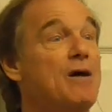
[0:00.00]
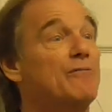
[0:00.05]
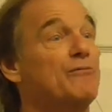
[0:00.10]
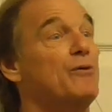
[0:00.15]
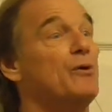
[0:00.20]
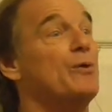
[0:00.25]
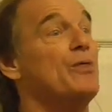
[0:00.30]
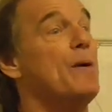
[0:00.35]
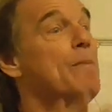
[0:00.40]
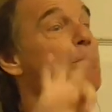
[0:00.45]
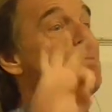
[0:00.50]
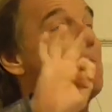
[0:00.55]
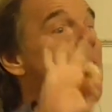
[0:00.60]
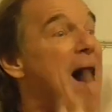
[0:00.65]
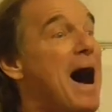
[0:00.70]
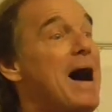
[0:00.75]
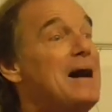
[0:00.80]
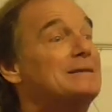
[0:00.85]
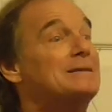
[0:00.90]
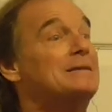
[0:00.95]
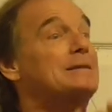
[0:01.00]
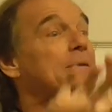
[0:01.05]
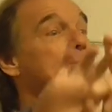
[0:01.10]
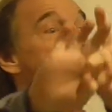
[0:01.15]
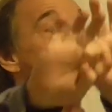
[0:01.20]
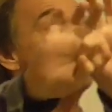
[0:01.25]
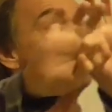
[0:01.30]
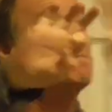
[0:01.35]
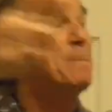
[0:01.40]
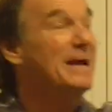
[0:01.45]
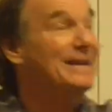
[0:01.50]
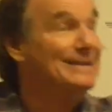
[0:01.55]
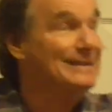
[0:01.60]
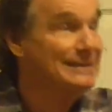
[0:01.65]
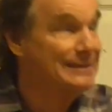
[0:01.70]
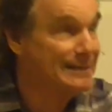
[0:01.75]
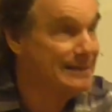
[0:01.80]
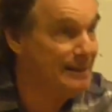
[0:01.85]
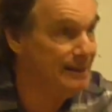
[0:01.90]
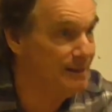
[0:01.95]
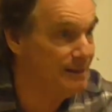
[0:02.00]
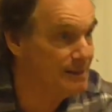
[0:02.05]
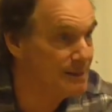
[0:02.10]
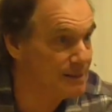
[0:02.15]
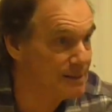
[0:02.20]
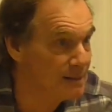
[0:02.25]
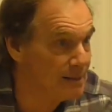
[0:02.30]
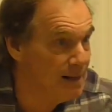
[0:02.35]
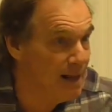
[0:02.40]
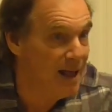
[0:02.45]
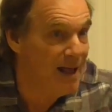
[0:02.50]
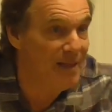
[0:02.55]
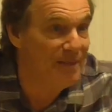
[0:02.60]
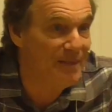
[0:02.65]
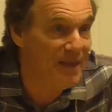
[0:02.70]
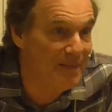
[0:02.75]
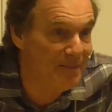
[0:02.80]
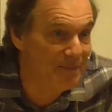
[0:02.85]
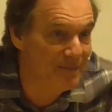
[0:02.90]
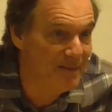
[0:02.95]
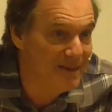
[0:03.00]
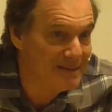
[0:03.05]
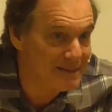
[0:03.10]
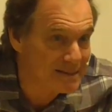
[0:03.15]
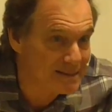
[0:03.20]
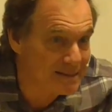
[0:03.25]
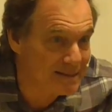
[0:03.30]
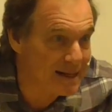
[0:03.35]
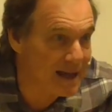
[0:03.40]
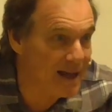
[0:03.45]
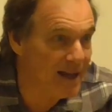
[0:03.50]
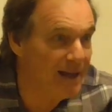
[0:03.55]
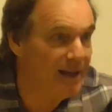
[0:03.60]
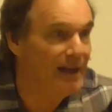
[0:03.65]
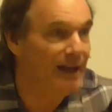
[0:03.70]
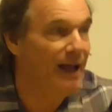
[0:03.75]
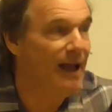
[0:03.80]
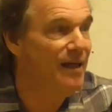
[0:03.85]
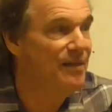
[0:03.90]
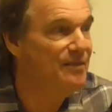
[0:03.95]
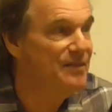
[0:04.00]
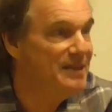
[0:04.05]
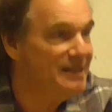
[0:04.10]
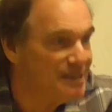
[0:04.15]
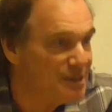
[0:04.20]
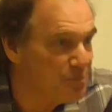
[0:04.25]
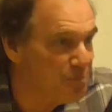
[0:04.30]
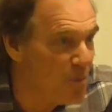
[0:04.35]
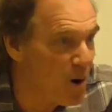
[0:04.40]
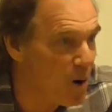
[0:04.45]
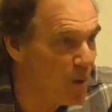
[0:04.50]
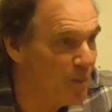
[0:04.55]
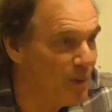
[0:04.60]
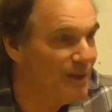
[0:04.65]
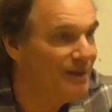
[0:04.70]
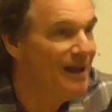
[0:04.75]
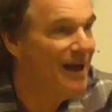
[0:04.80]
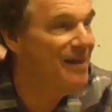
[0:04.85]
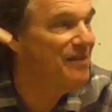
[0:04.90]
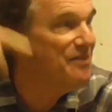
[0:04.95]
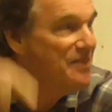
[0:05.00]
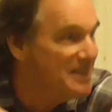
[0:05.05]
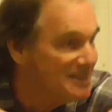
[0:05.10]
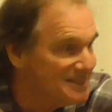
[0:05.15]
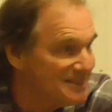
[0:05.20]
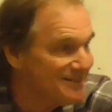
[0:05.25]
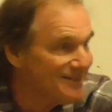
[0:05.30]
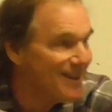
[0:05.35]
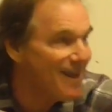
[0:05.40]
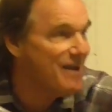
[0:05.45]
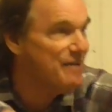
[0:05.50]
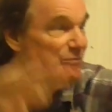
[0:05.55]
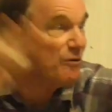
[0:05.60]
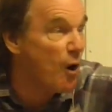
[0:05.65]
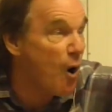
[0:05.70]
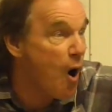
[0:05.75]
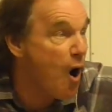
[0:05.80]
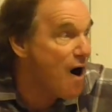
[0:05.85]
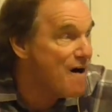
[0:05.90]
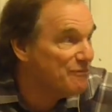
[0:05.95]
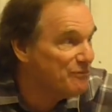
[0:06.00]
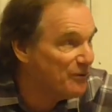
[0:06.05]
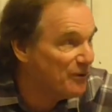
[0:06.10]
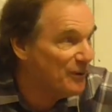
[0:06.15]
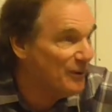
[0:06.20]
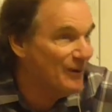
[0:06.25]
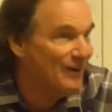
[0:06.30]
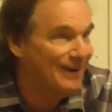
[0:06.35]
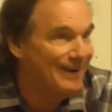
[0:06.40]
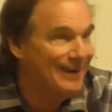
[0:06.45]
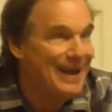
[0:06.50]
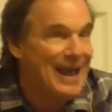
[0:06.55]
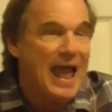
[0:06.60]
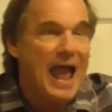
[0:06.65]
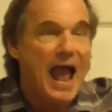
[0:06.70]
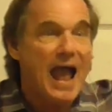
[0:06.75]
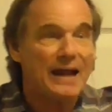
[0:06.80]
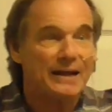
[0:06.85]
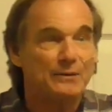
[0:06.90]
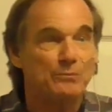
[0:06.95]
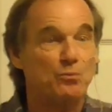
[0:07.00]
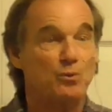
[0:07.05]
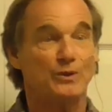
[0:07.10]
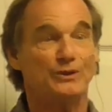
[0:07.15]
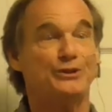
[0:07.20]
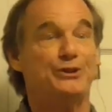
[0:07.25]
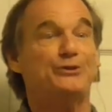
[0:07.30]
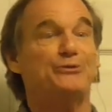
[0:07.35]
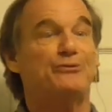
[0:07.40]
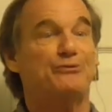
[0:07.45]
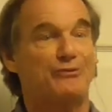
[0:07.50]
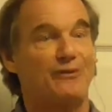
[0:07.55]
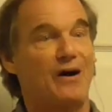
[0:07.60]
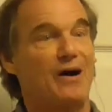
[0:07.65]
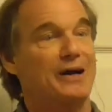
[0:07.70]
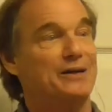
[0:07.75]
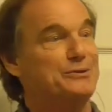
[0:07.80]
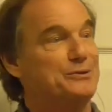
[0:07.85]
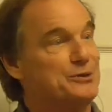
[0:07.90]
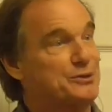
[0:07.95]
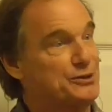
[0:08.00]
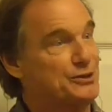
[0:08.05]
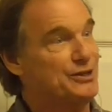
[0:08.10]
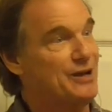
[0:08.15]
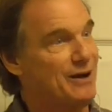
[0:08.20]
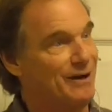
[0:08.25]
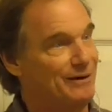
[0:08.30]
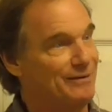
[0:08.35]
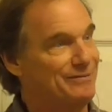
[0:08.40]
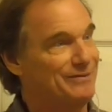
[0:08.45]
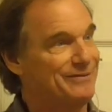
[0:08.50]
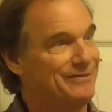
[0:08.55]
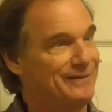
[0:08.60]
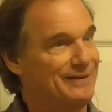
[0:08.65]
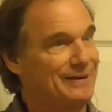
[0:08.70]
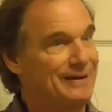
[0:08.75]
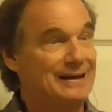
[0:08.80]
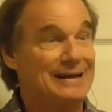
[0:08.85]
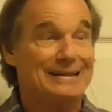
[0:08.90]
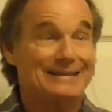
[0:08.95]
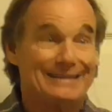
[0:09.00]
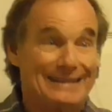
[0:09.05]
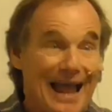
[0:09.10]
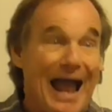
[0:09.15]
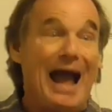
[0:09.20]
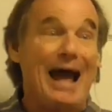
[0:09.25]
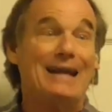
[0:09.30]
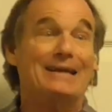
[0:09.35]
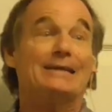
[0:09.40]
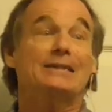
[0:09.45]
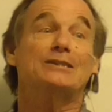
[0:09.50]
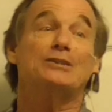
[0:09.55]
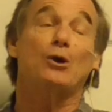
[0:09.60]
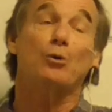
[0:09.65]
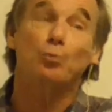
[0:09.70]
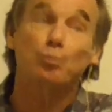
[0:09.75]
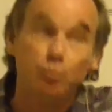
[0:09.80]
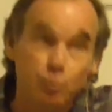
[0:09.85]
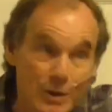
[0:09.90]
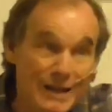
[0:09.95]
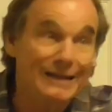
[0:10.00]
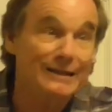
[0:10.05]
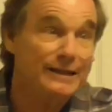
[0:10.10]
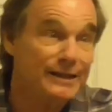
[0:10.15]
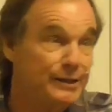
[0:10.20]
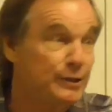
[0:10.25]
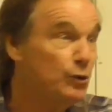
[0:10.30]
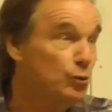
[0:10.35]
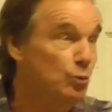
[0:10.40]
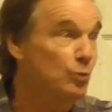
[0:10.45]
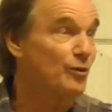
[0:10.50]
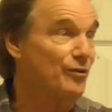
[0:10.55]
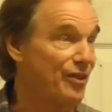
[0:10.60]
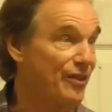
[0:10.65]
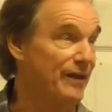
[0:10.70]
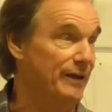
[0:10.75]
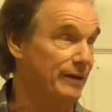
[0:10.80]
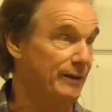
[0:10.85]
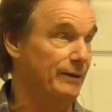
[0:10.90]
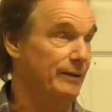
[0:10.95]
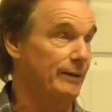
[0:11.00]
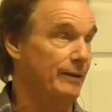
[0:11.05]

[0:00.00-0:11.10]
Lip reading: for the possibilities that this day, this moment, this life offer, and in which you find yourself? That is a really cool thing.